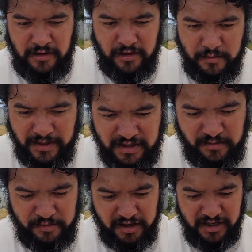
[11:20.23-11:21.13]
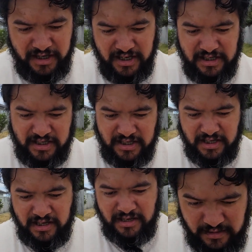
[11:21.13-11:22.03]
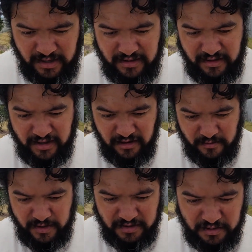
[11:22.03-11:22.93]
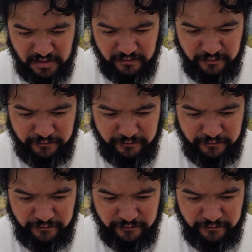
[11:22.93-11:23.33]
Go back to the Pokédex. Nothing there about 2 different